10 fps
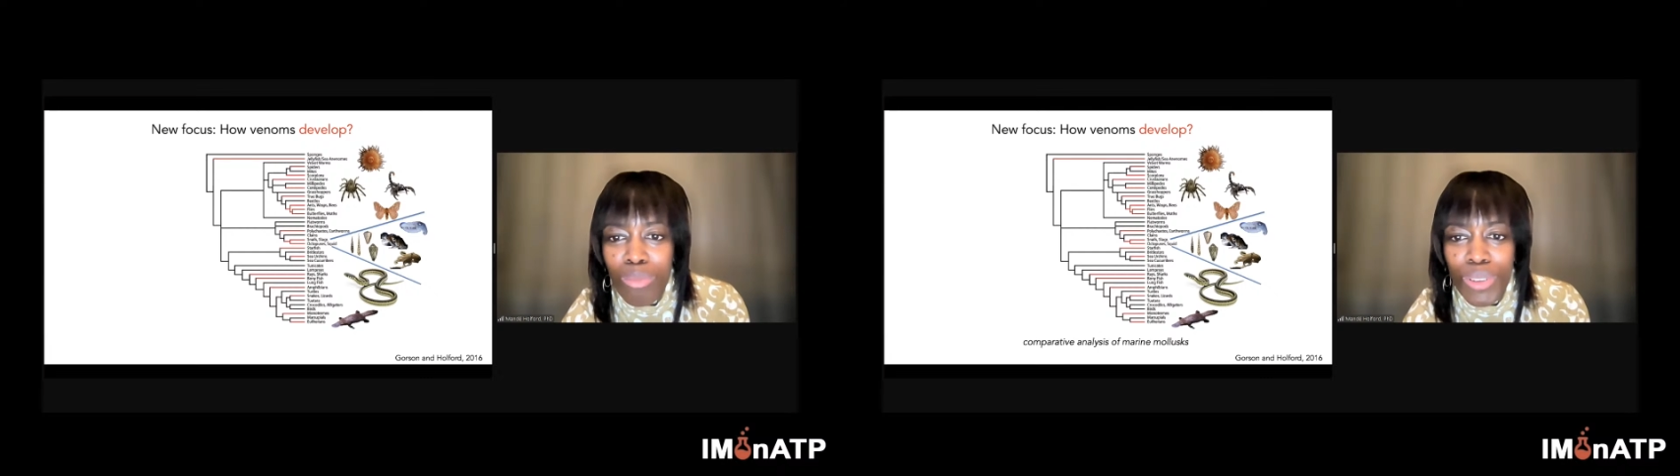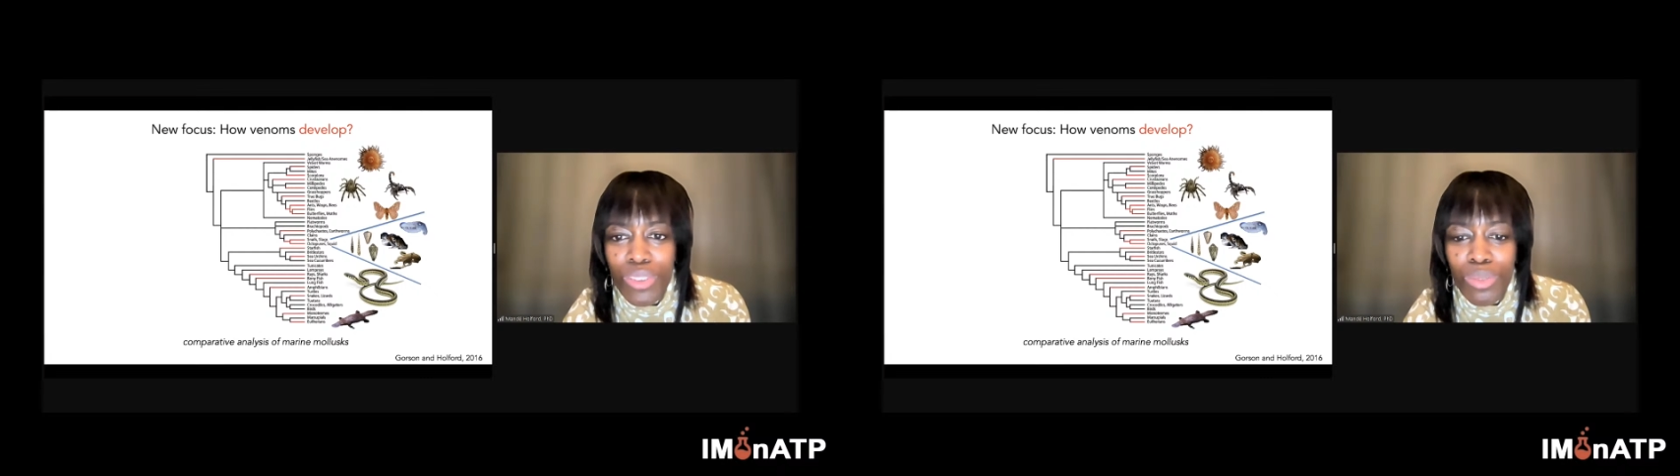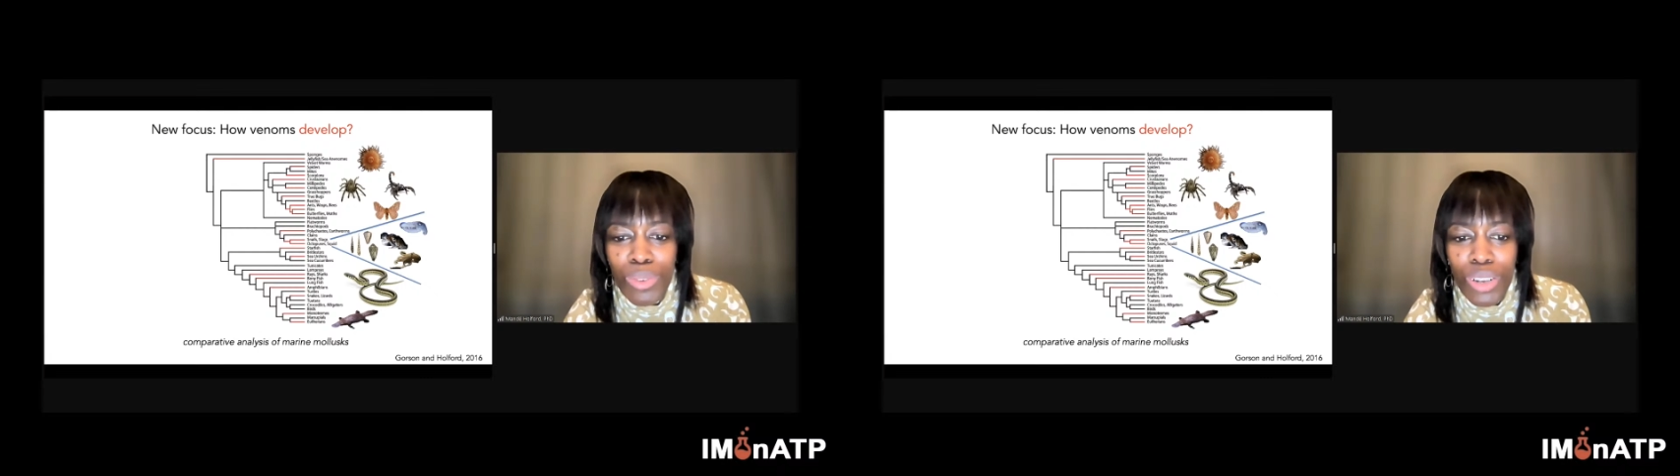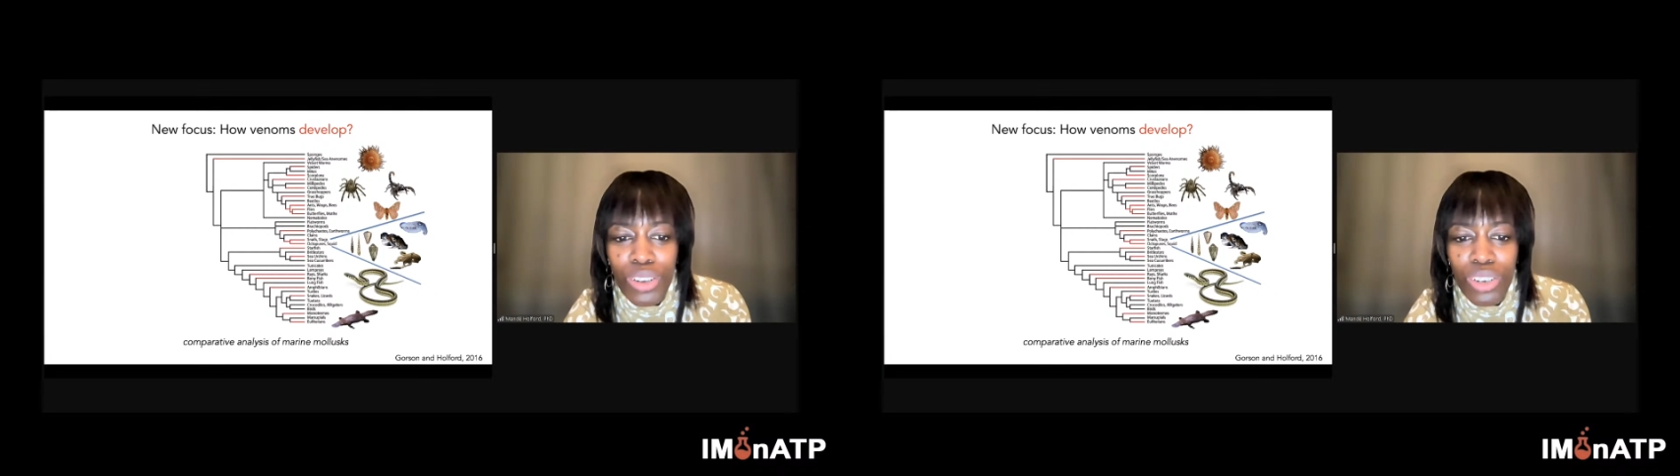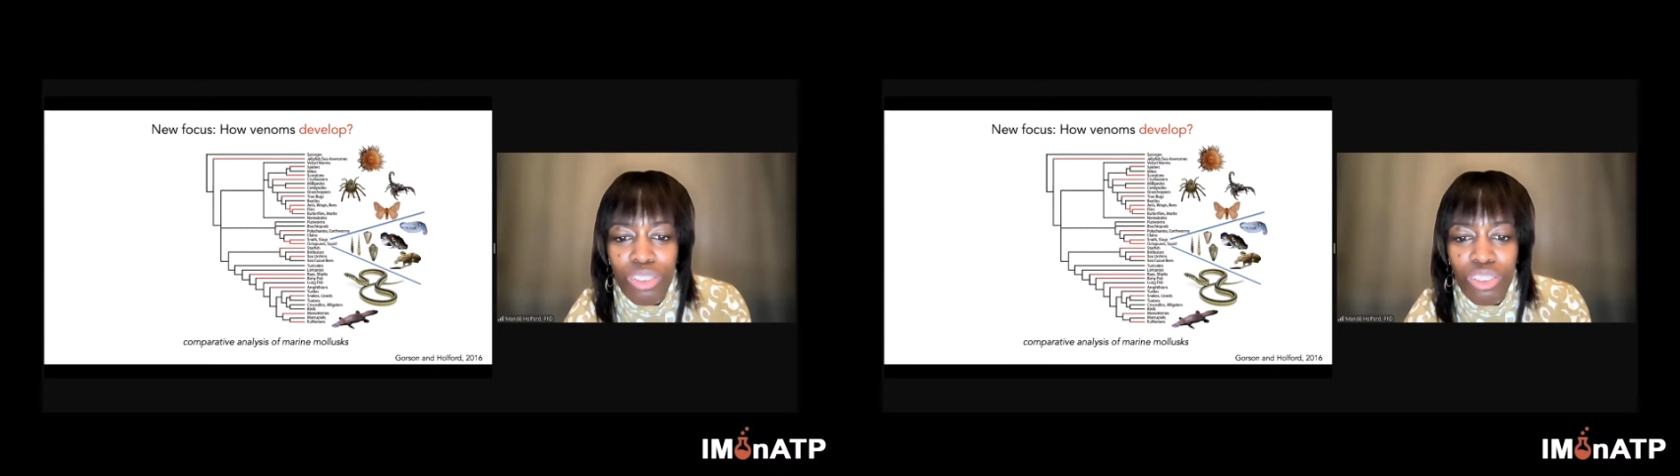and octopus,
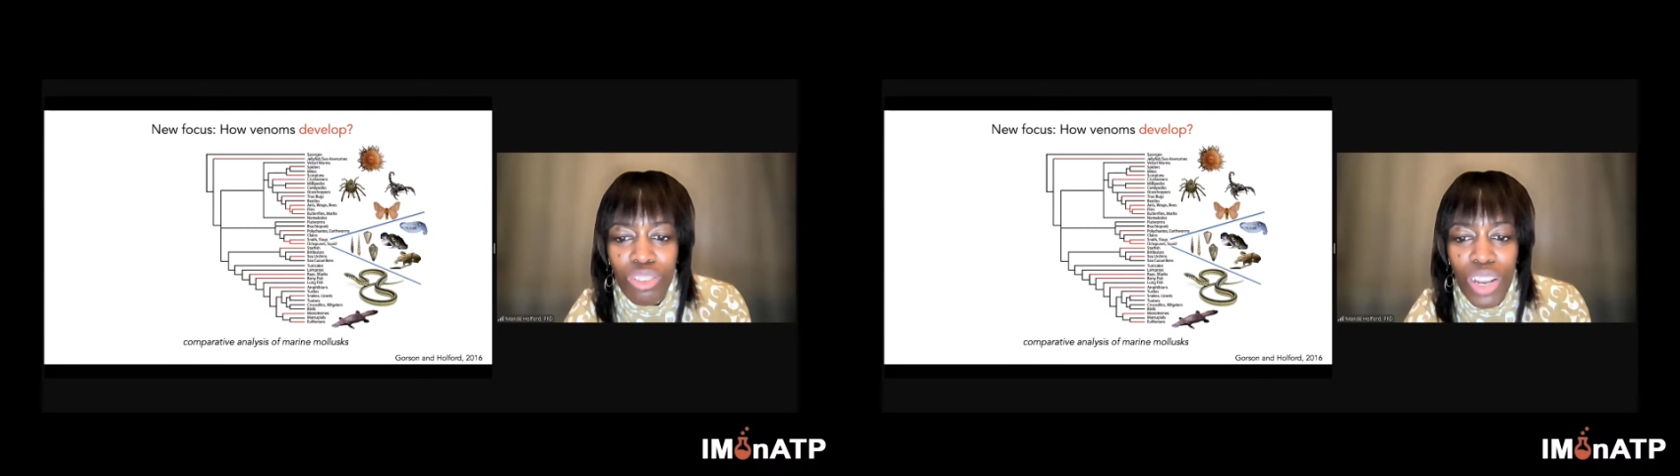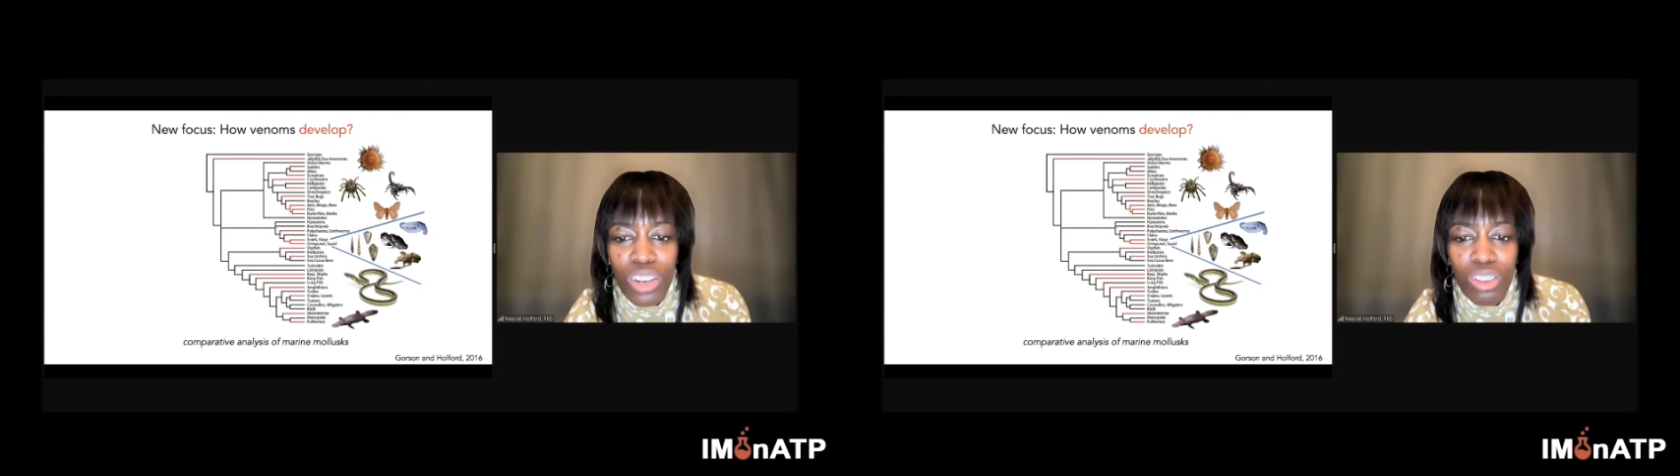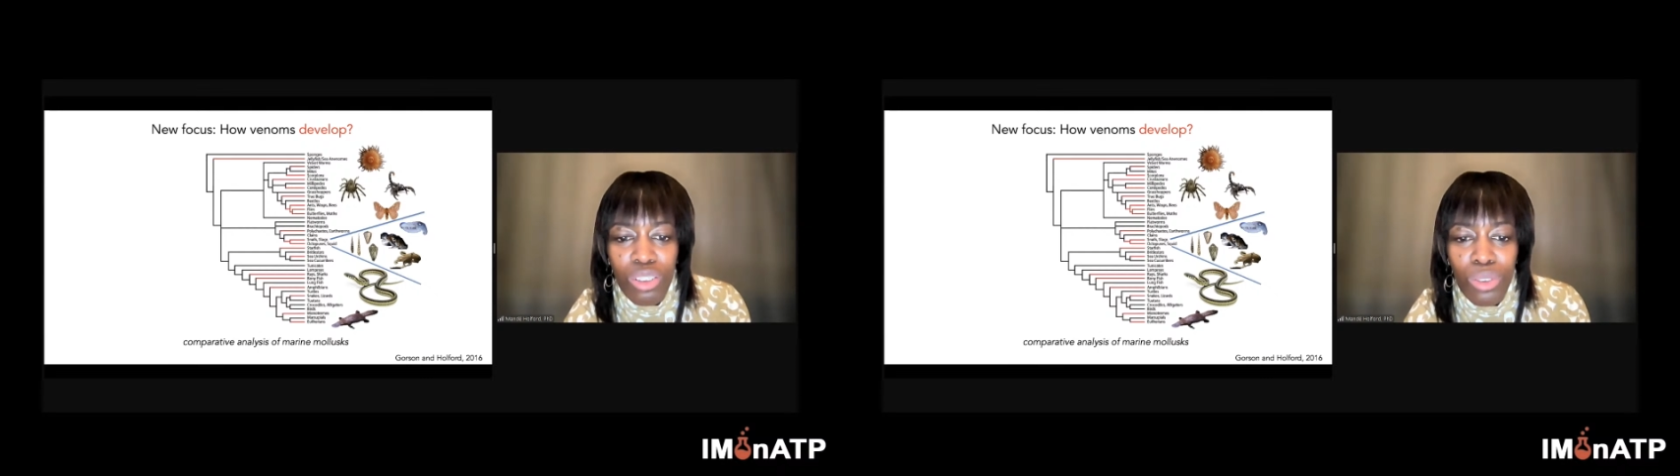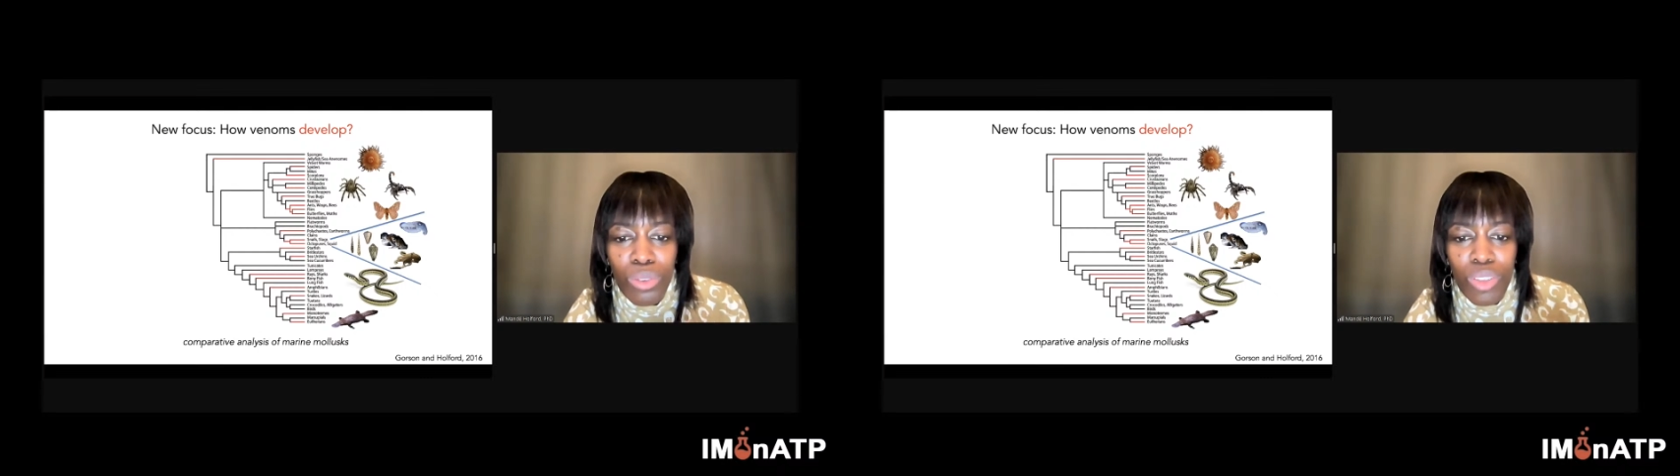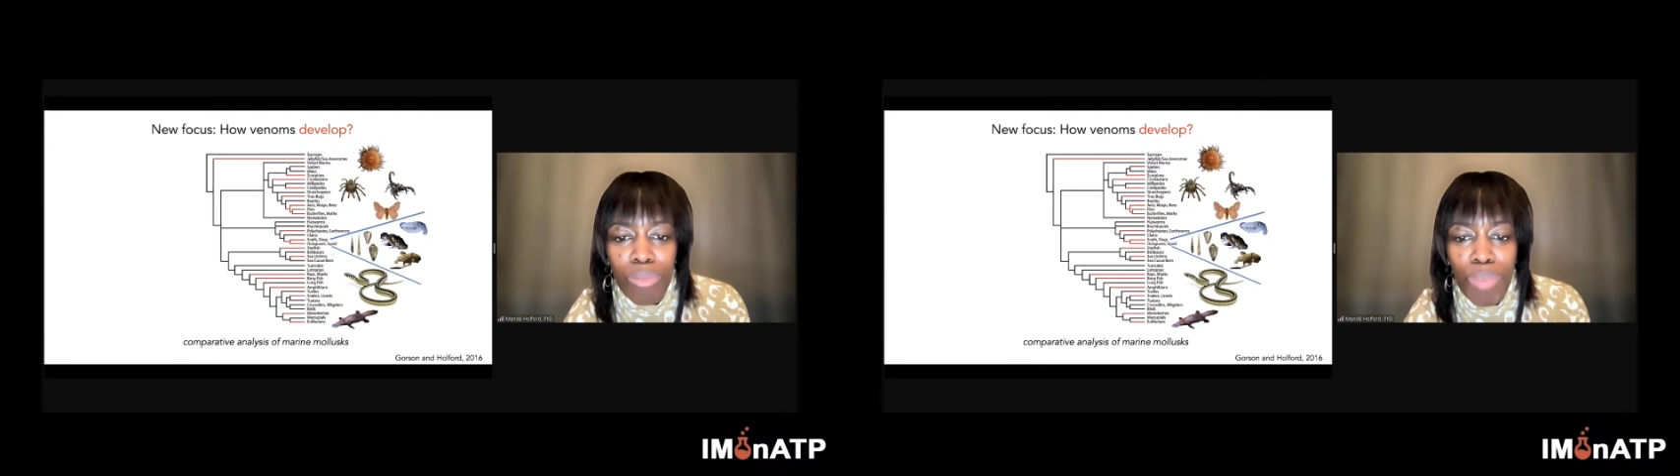we're going to try to
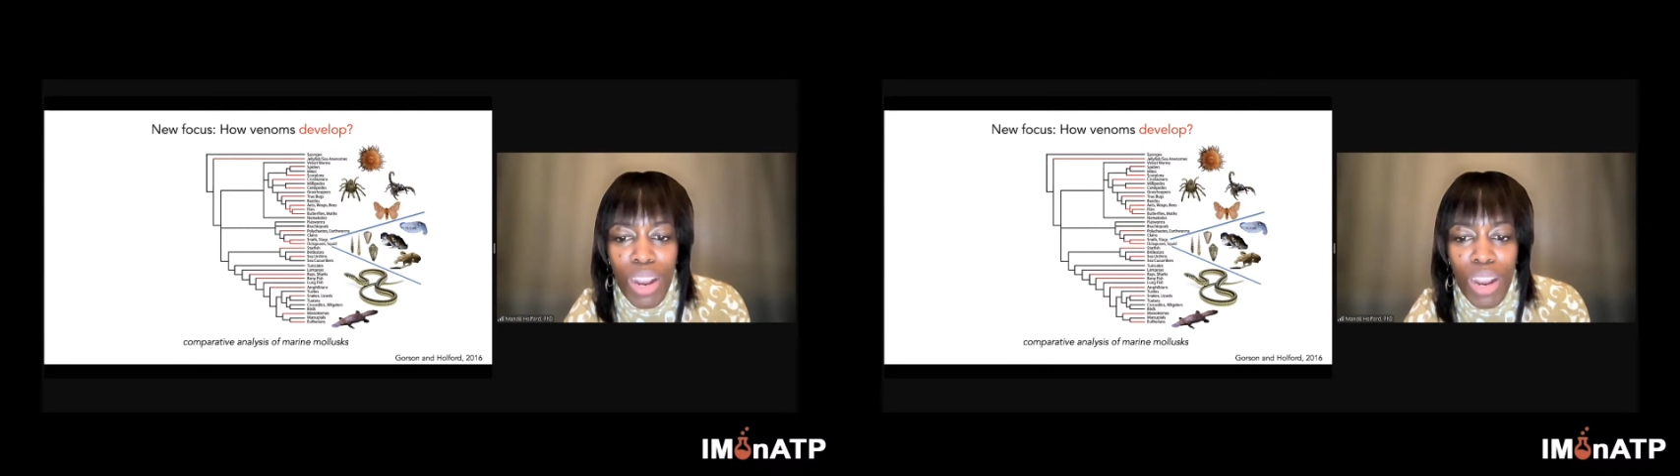use